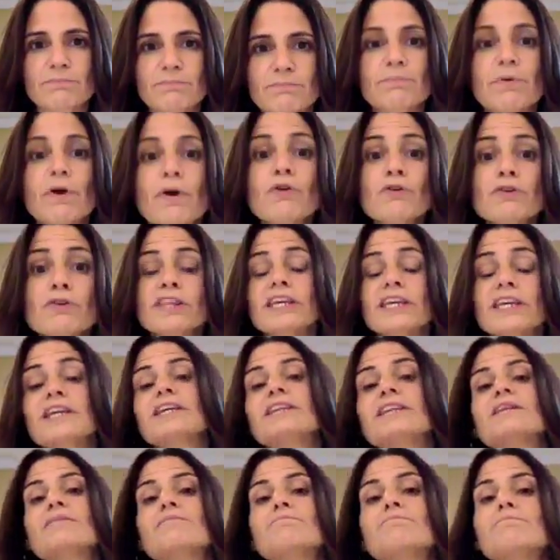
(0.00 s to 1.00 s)
both
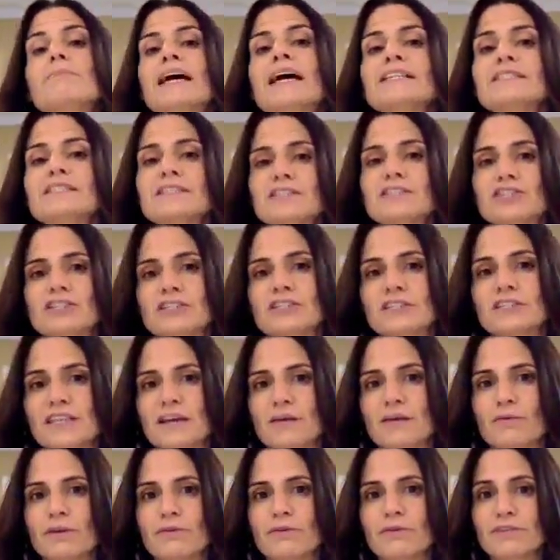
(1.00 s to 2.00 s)
in the messages
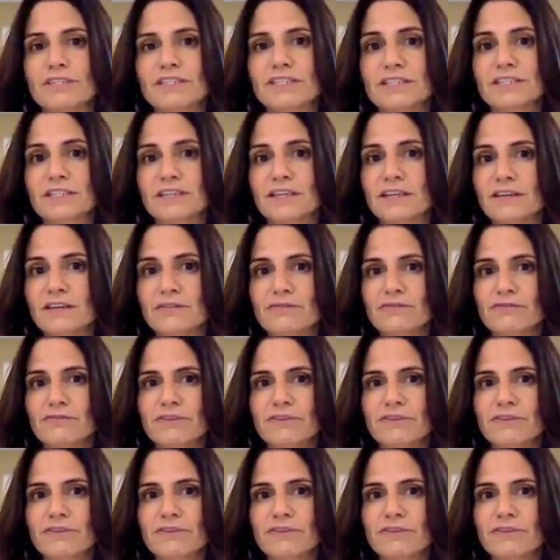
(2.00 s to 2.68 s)
that we receive